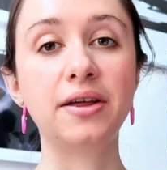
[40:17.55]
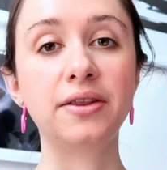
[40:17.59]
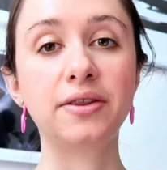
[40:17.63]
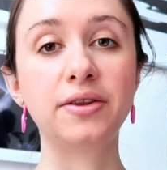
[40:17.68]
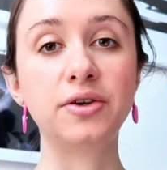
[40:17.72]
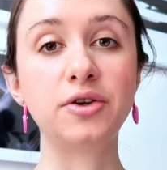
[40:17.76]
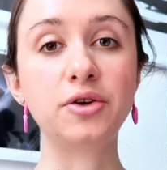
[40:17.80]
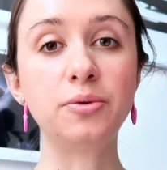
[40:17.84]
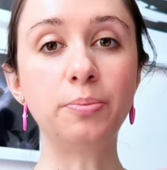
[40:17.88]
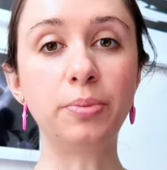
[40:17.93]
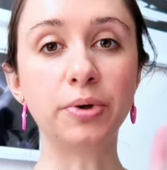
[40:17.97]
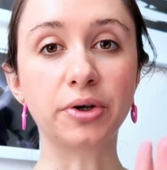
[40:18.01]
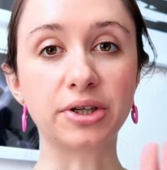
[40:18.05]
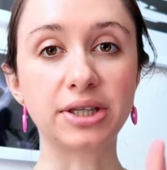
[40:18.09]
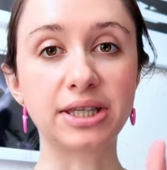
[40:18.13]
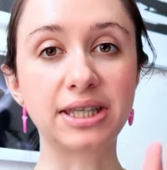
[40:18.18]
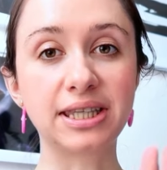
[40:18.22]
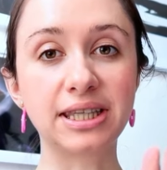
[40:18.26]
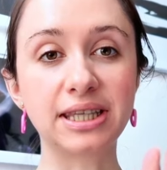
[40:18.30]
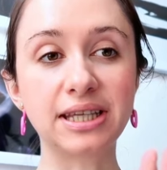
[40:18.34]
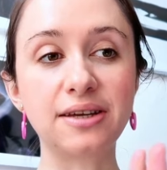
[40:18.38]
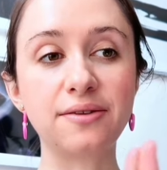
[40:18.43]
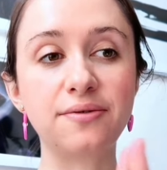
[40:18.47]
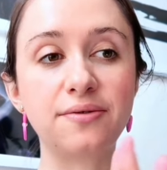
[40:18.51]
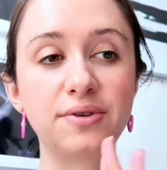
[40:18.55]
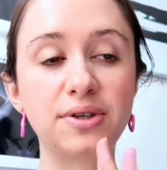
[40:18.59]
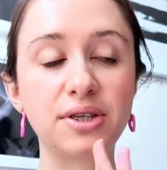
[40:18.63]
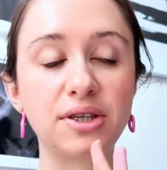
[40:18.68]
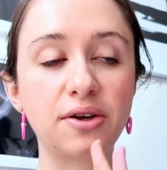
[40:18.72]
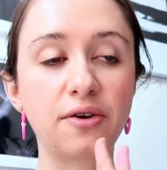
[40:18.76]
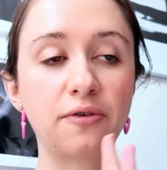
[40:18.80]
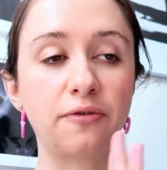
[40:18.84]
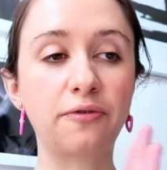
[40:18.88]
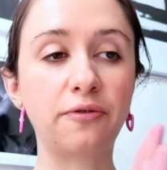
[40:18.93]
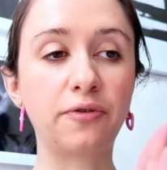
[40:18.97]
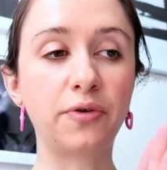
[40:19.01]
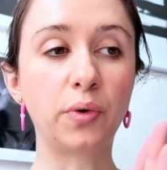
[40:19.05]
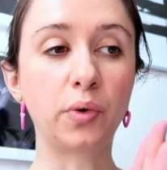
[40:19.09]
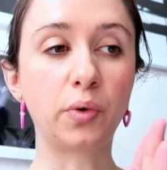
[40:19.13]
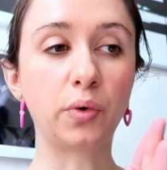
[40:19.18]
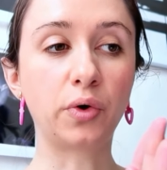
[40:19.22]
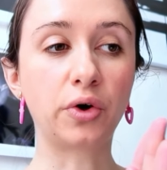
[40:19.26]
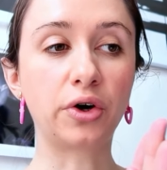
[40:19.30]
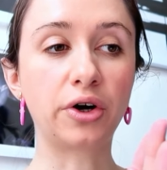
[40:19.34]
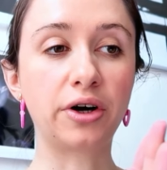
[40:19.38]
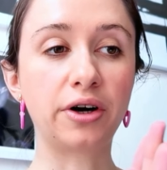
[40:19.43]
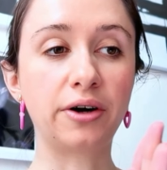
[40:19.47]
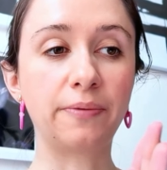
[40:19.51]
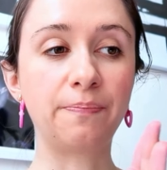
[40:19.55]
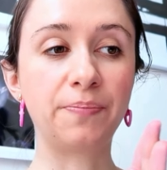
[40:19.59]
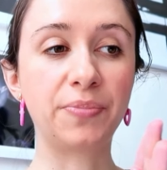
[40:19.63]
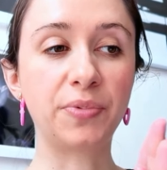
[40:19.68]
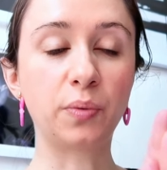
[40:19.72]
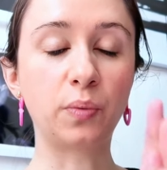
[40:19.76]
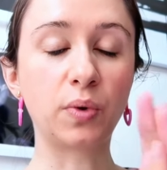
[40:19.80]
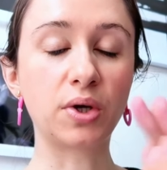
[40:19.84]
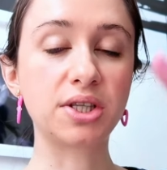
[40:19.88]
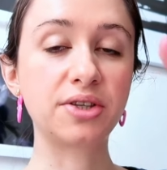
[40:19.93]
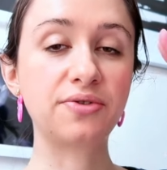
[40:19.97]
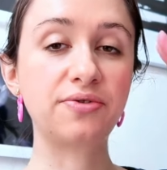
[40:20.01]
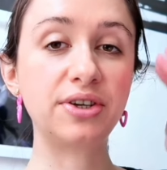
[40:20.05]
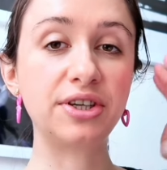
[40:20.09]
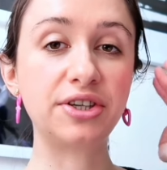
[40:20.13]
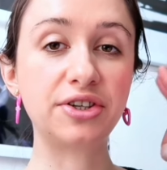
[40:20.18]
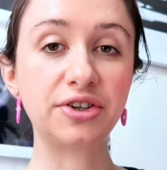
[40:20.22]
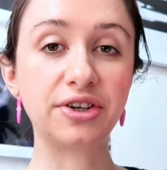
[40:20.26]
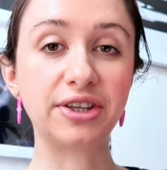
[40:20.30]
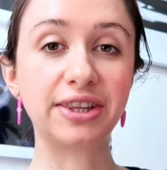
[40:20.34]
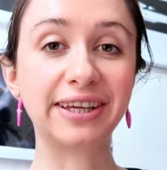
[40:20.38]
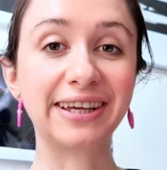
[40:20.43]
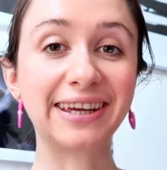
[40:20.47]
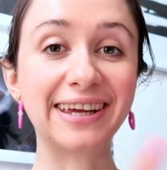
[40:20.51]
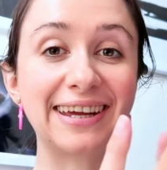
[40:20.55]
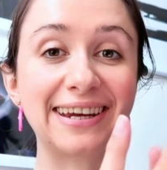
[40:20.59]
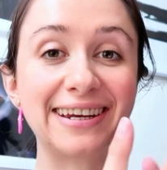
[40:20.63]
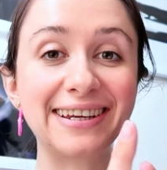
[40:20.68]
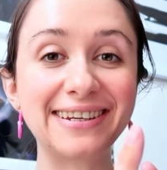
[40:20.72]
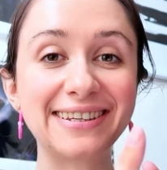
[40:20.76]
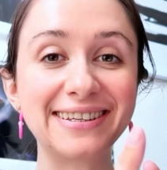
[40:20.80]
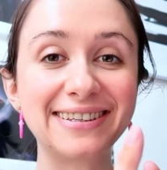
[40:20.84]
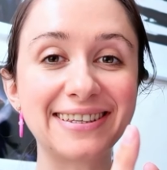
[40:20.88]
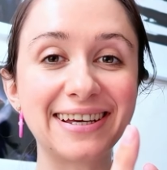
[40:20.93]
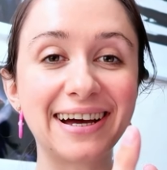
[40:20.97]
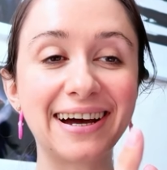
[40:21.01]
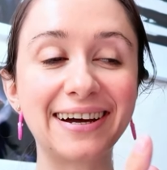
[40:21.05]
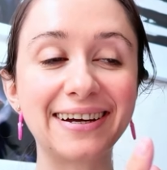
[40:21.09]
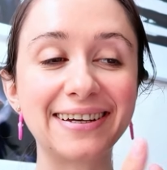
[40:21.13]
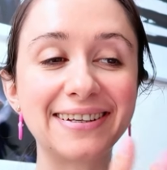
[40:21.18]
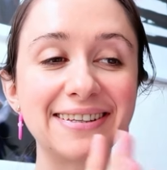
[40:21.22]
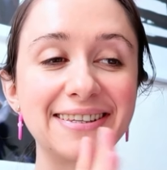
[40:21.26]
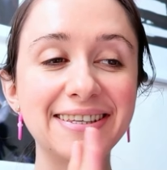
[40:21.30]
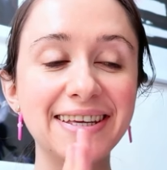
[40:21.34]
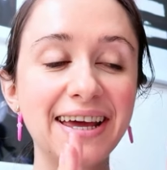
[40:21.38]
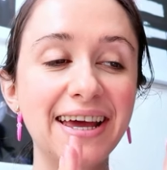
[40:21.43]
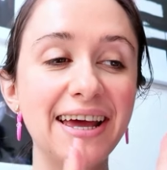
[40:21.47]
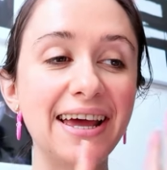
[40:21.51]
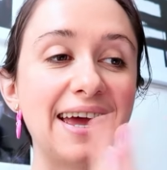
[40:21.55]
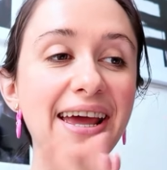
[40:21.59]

the new book sleeves for the ones featuring the kitty designs.